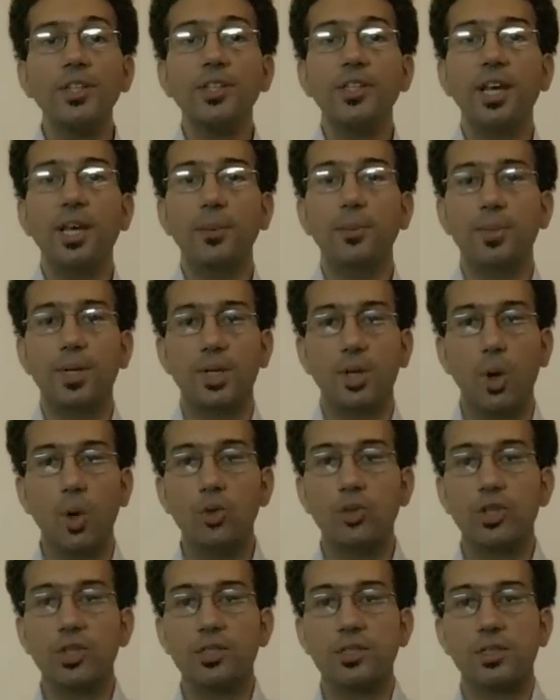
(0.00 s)
can be
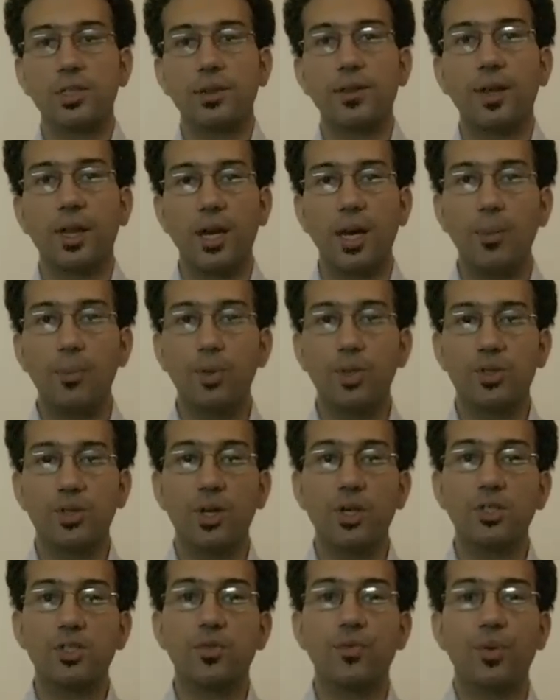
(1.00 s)
noticed in the lab
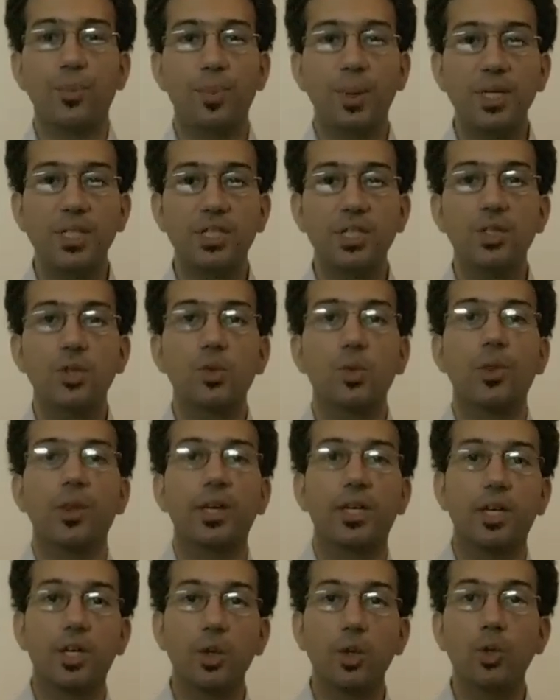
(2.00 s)
results of a patient with
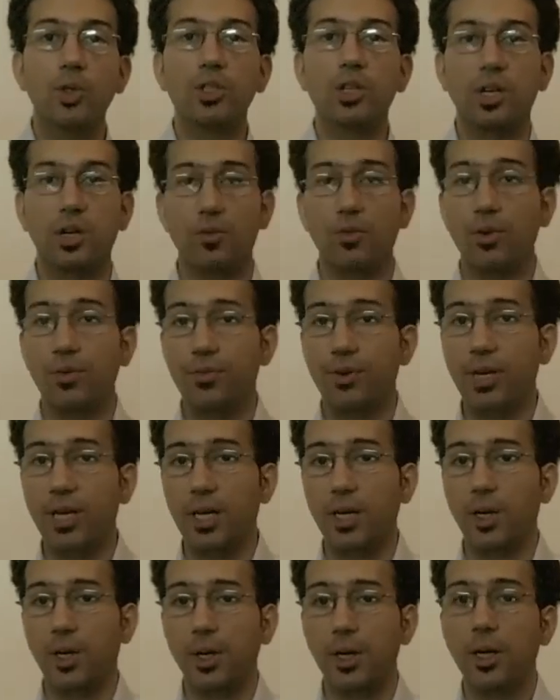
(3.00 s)
acute liver
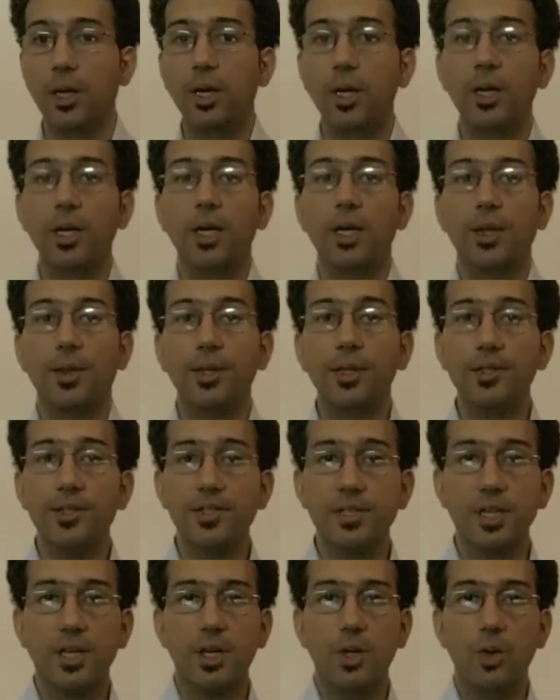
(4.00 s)
failure. These
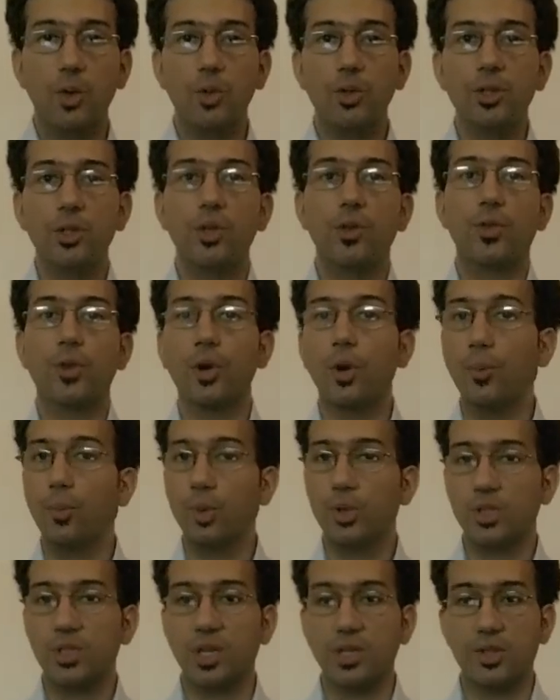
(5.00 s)
include
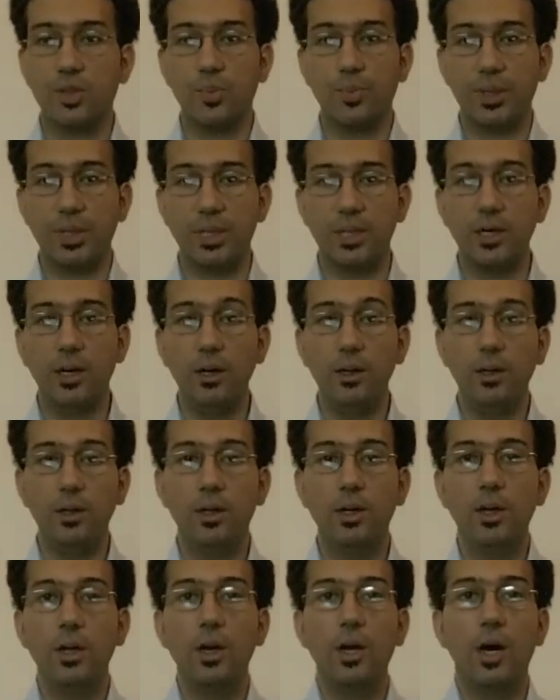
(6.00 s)
thrombocytopenia,
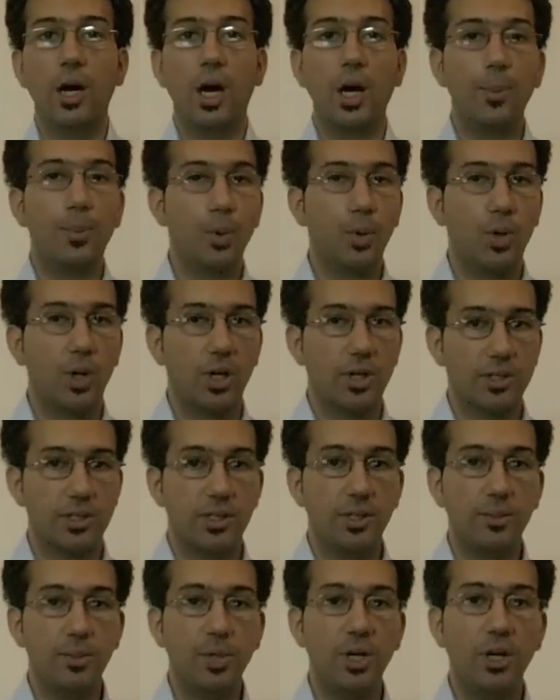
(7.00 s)

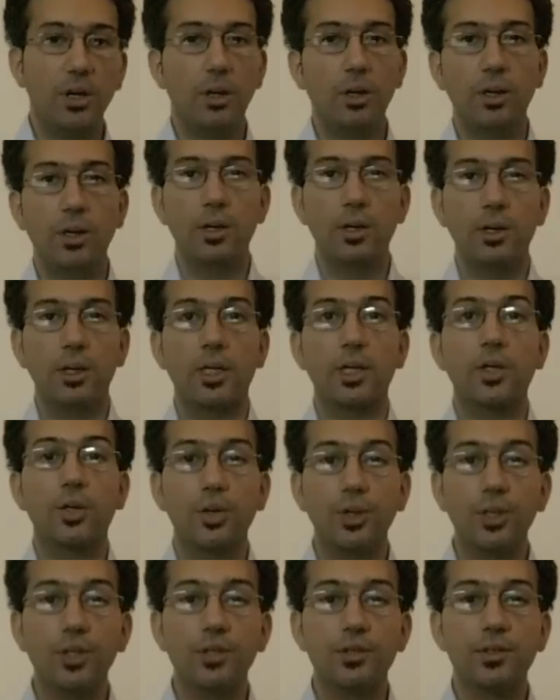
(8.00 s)
hypoglycemia,
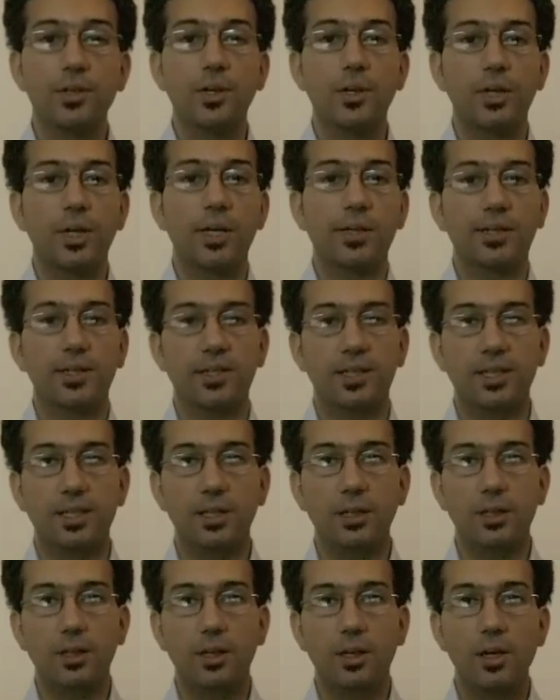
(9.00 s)
increased
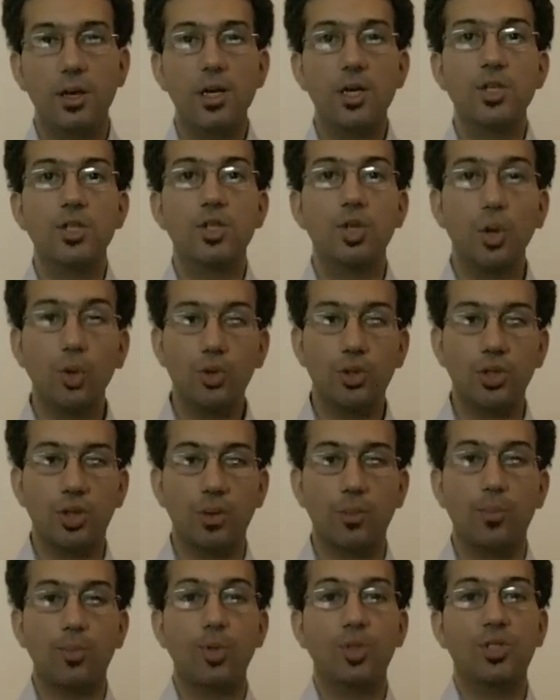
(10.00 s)
creatinine,
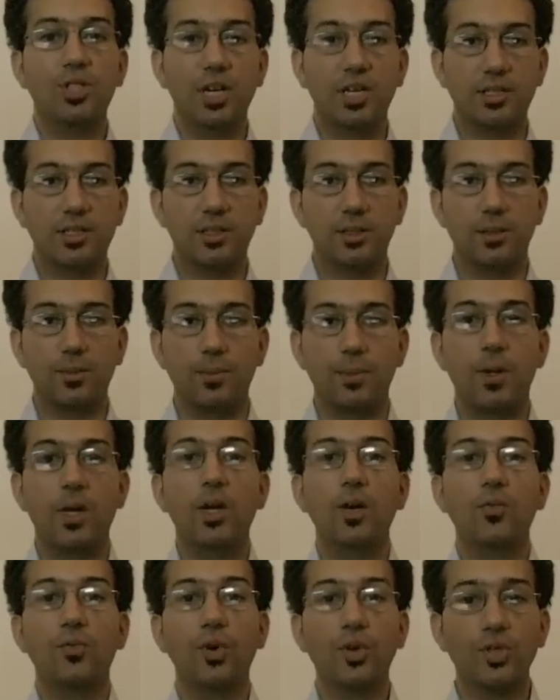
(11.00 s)
sodium, potassium,
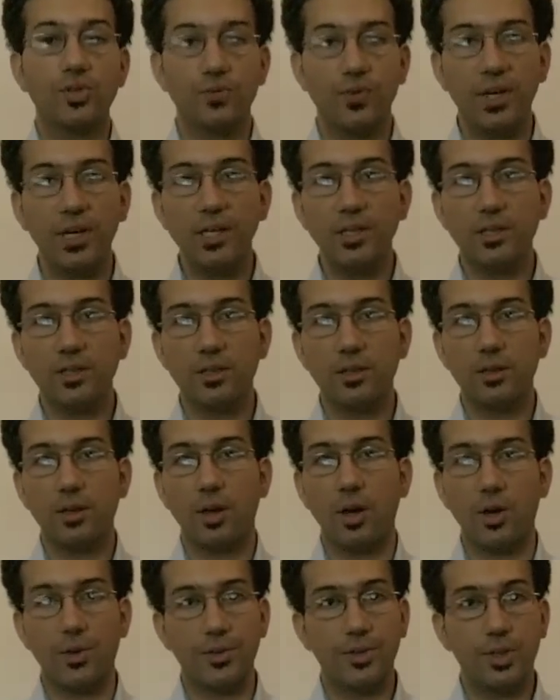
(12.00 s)
phosphate
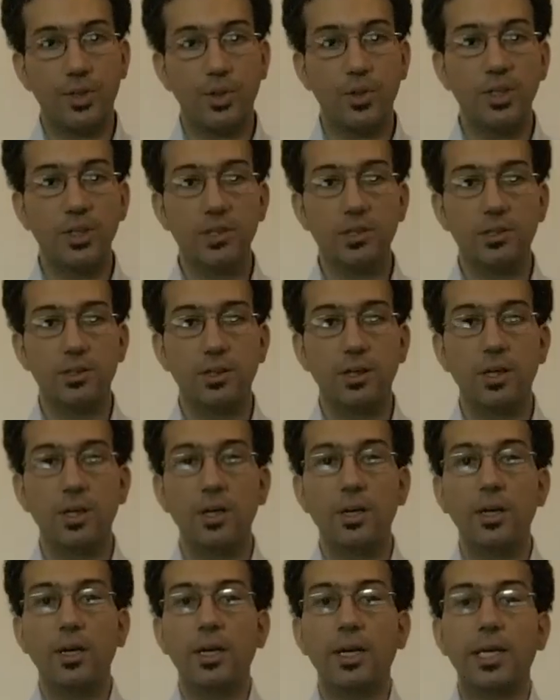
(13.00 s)
are decreased,
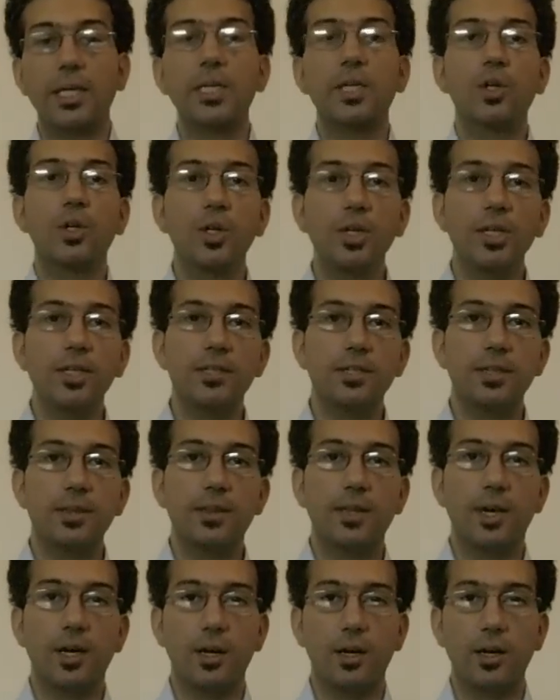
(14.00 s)
increase in
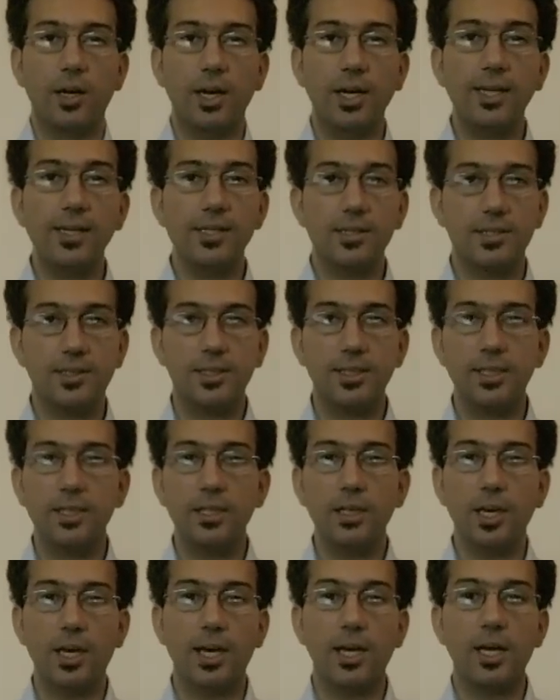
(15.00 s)
the AST,
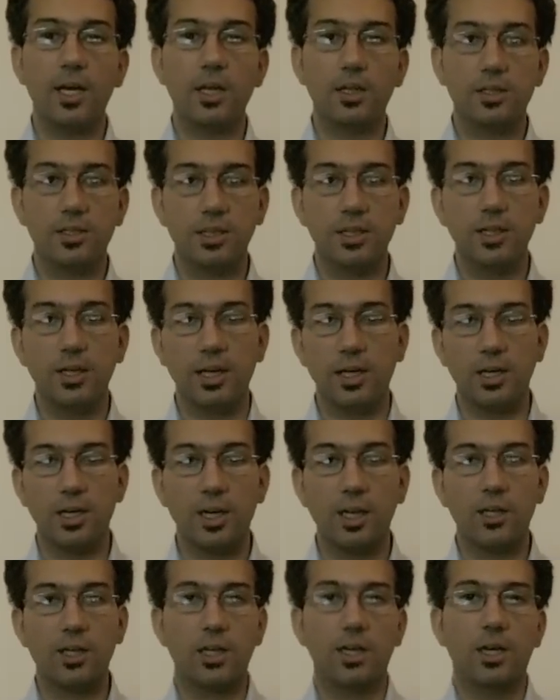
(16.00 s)
ALT and
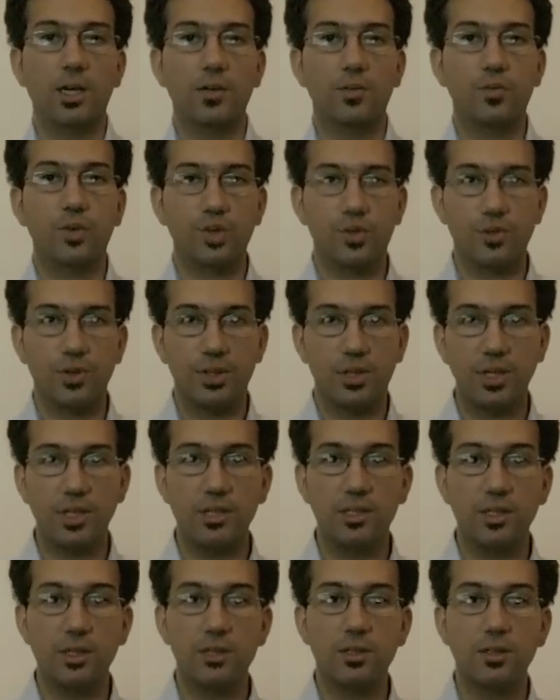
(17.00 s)
alkaline
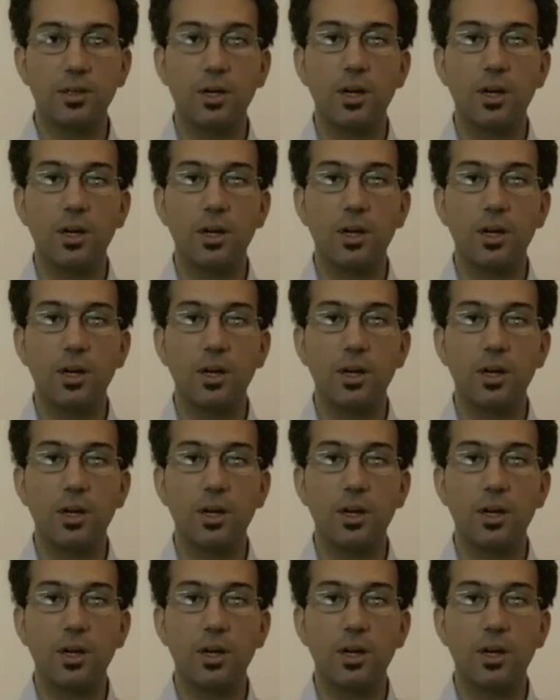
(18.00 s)
phosphatases,